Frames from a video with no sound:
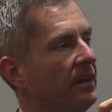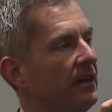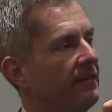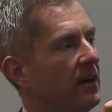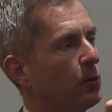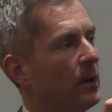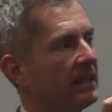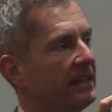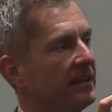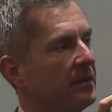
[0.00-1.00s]
of how
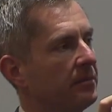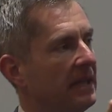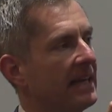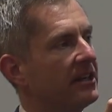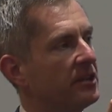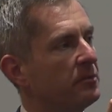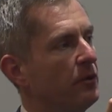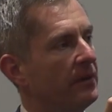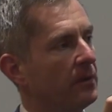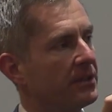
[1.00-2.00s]
quickly the planet is
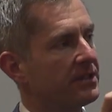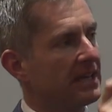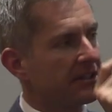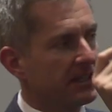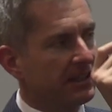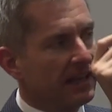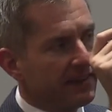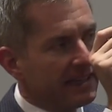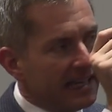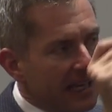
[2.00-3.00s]
moving, which is actually
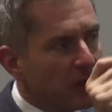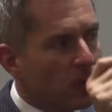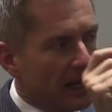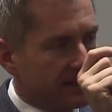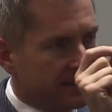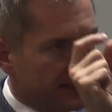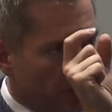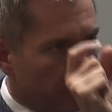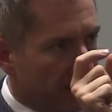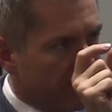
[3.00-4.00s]
the ingress, this
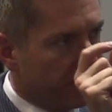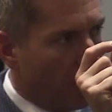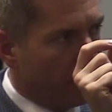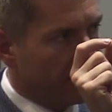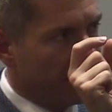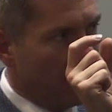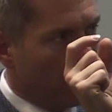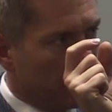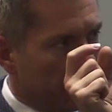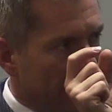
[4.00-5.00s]
little brief moment
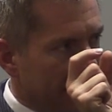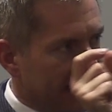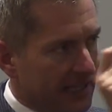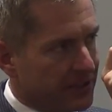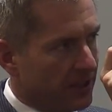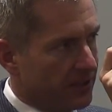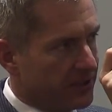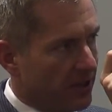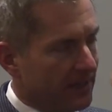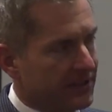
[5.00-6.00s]
where the planet gets onto the
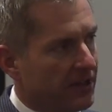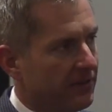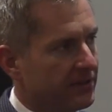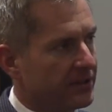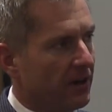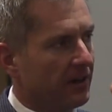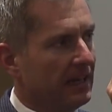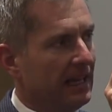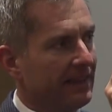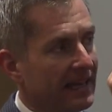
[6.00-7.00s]
star and gets off the star.
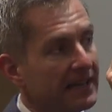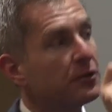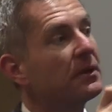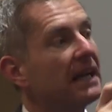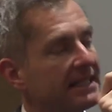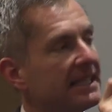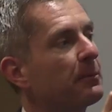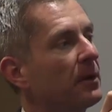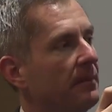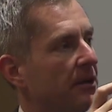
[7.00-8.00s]
That gives you a
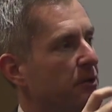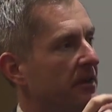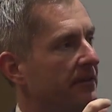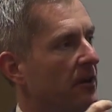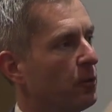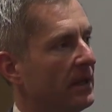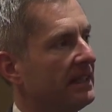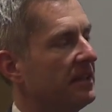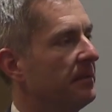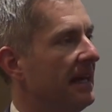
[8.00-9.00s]
separate measurement of how
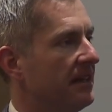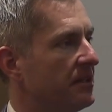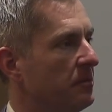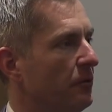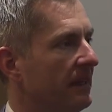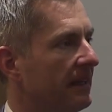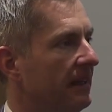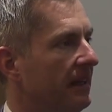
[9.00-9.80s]
quickly the planet is moving.